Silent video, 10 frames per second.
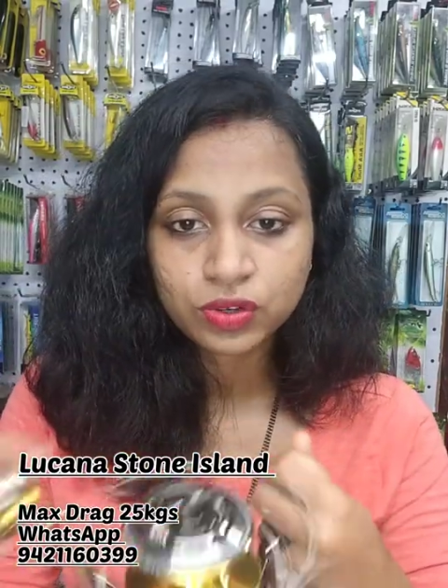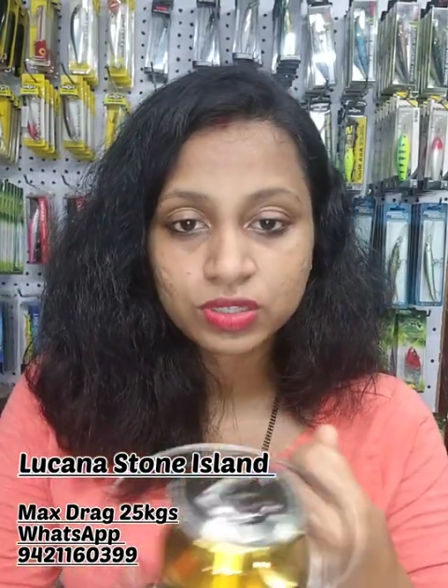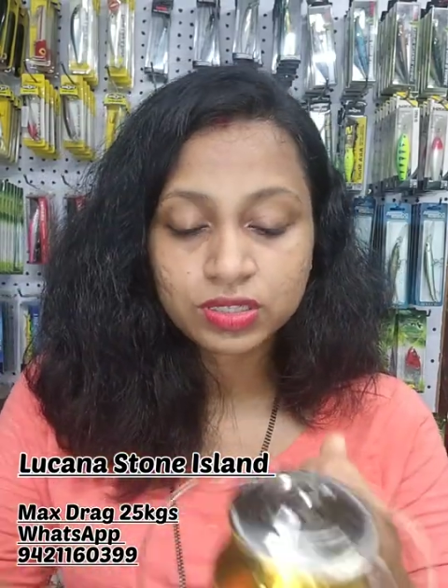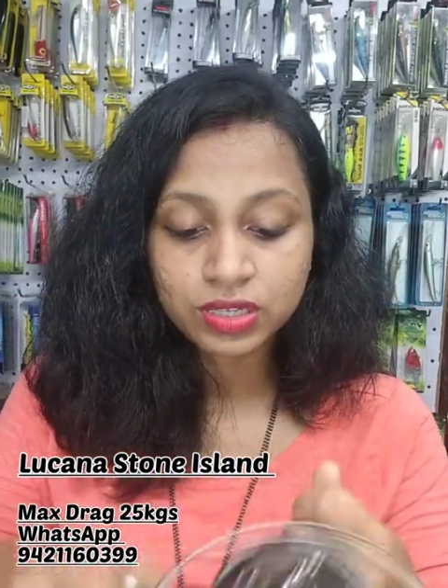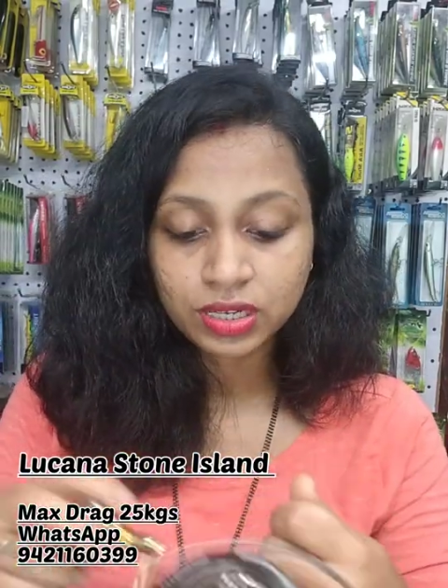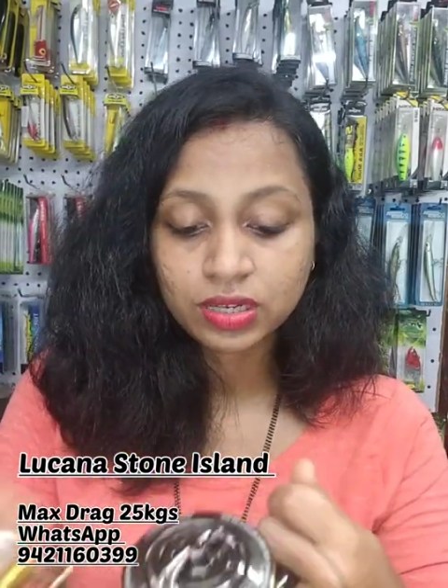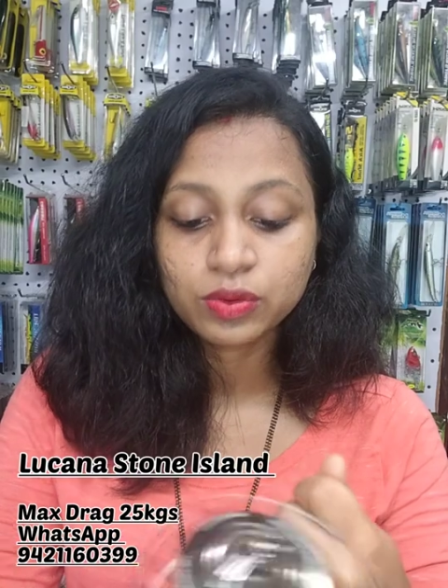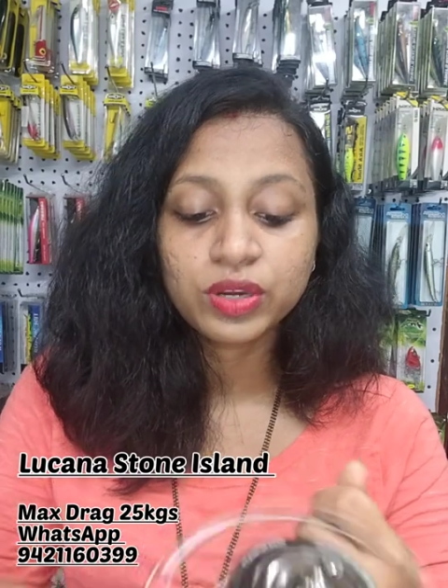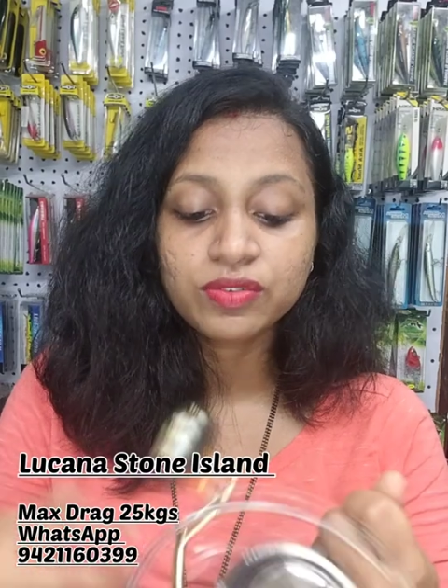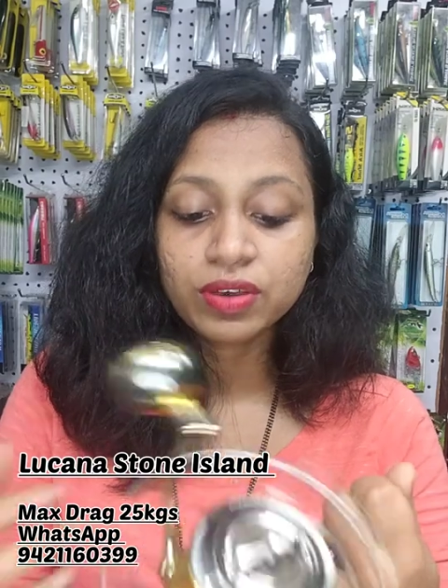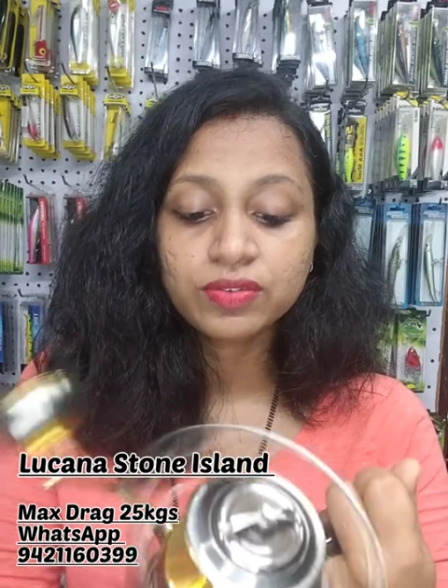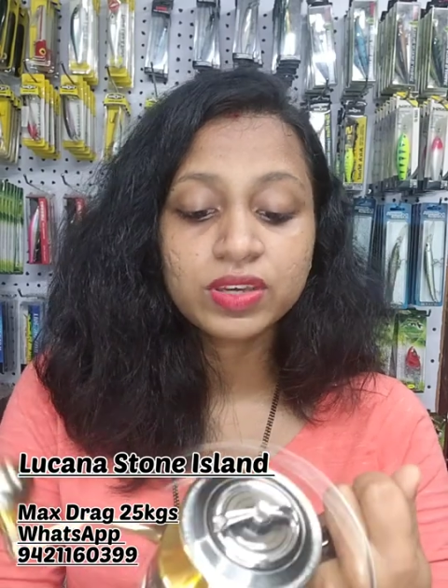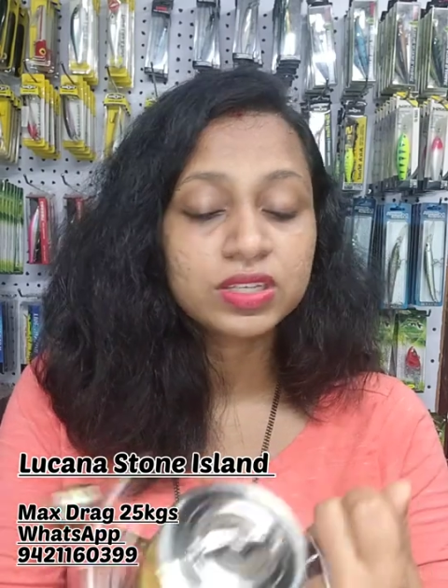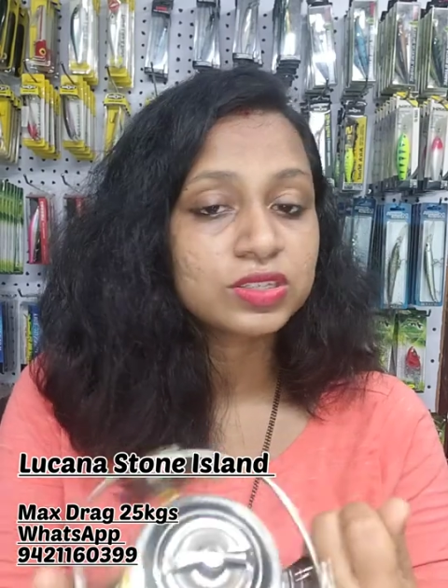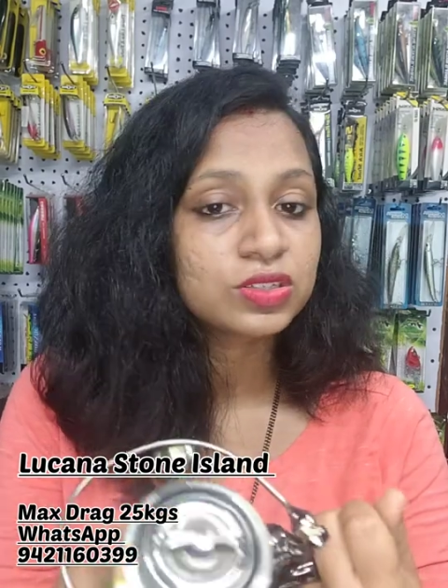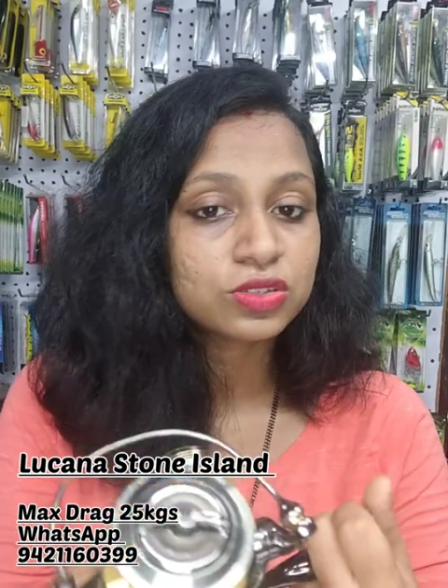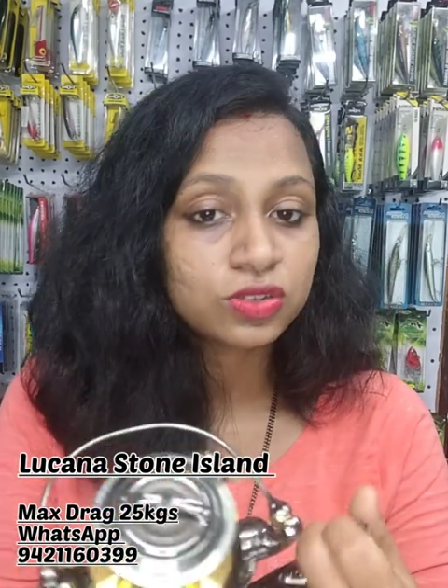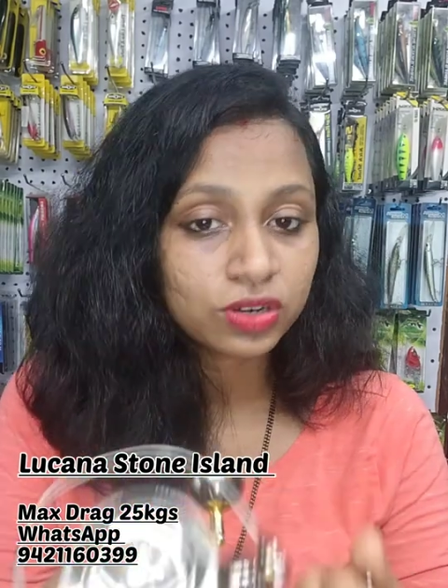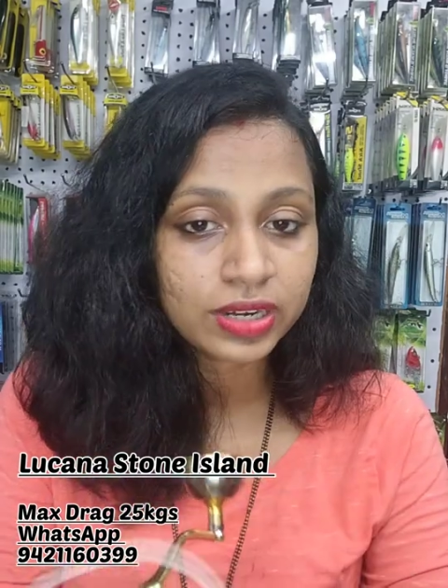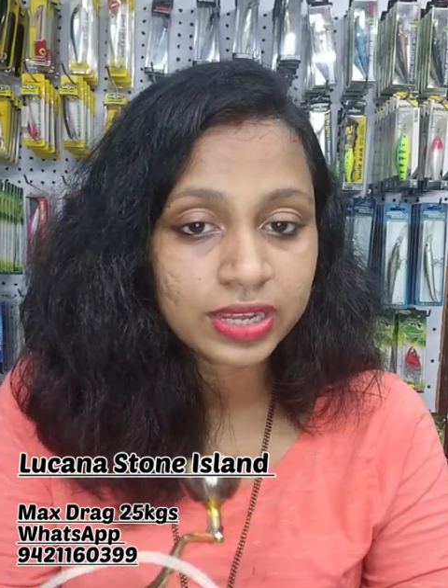for this reel. twenty-five kilograms is
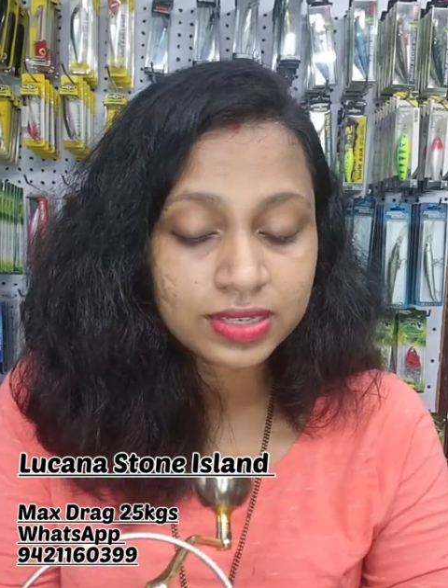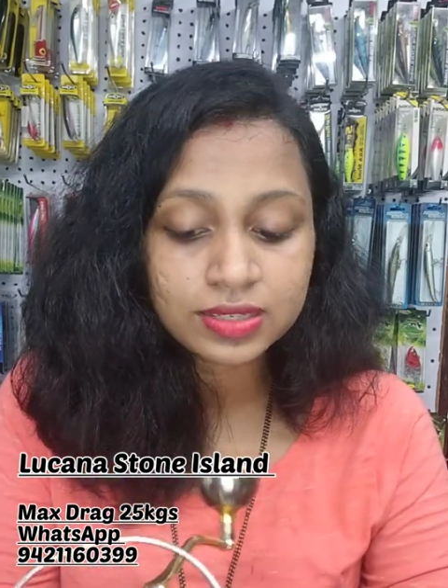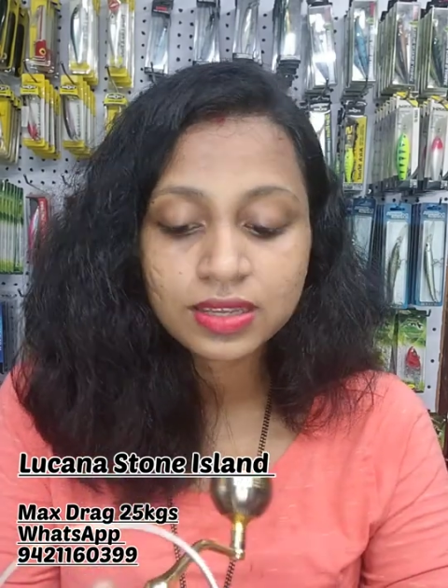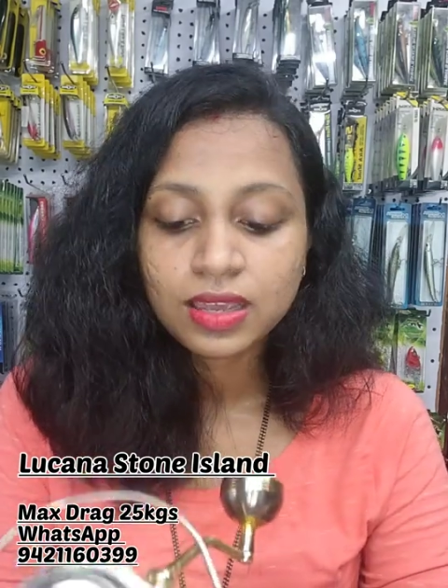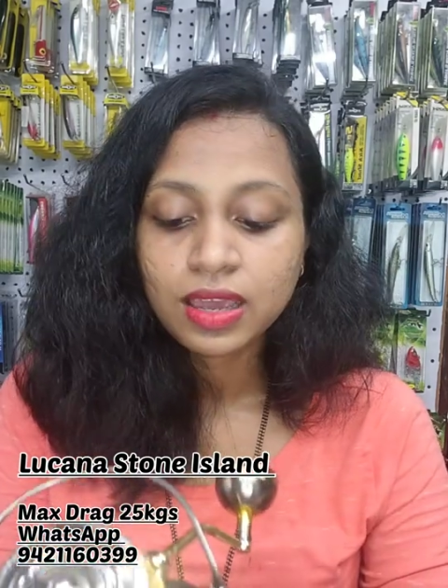not less.